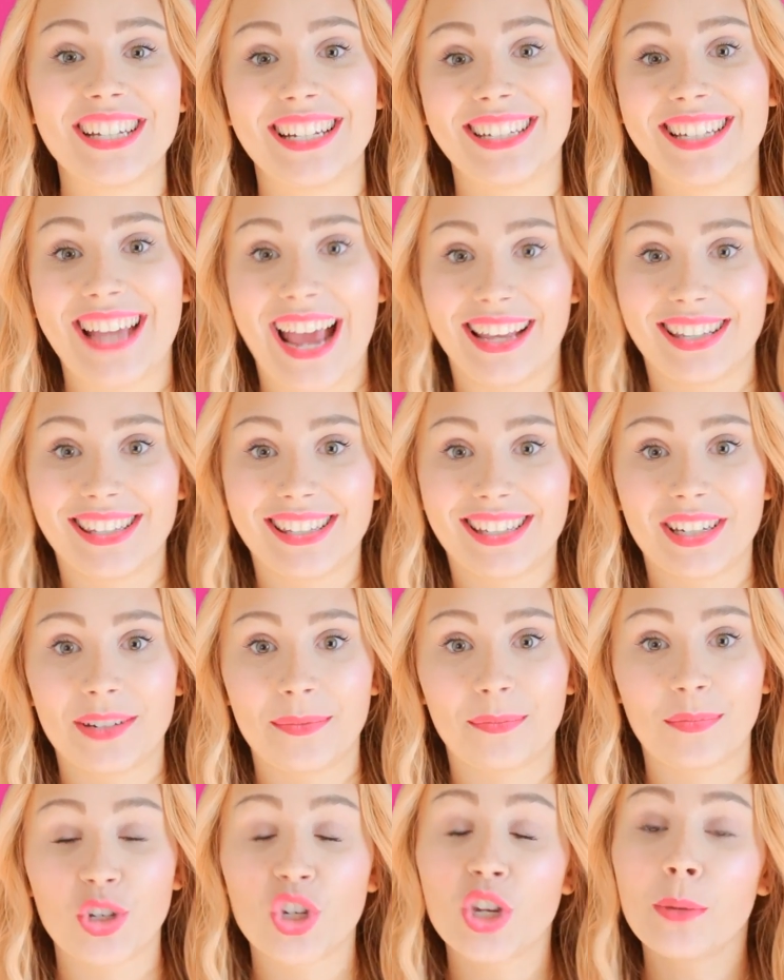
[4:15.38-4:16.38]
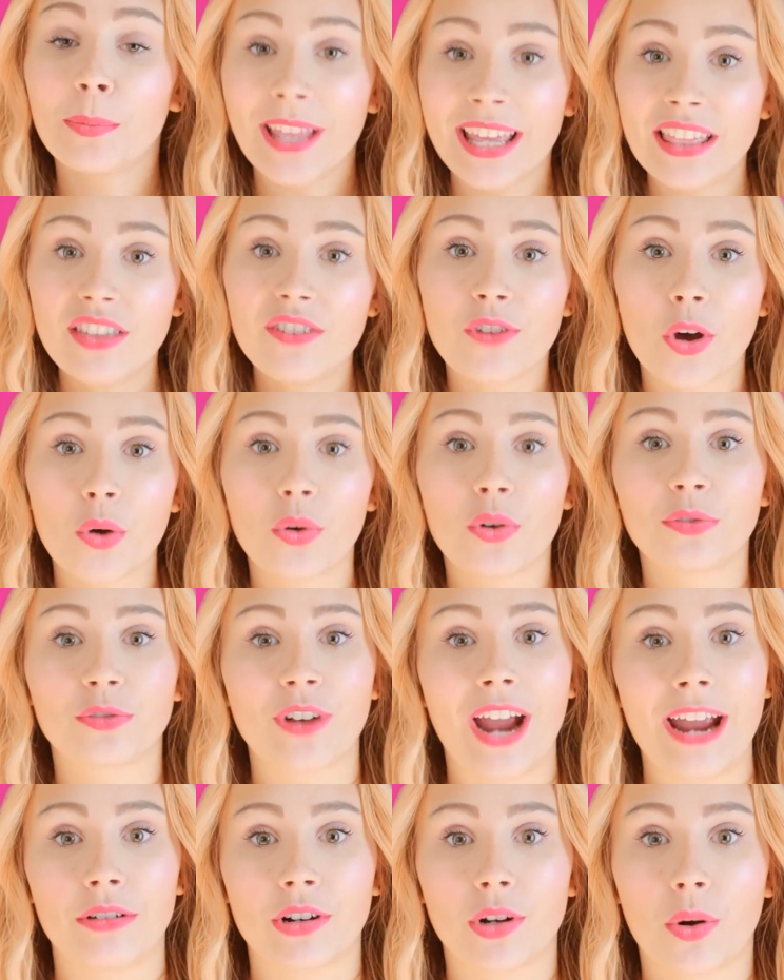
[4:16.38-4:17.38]
did a test. She played the vocal
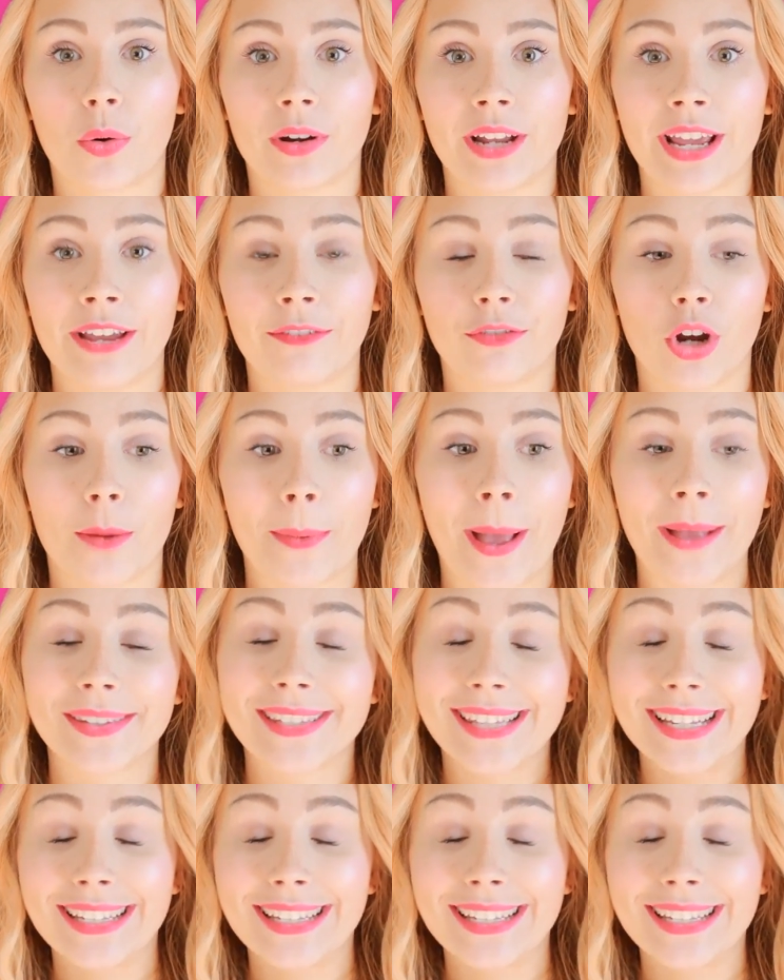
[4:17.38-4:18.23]
fry recording for about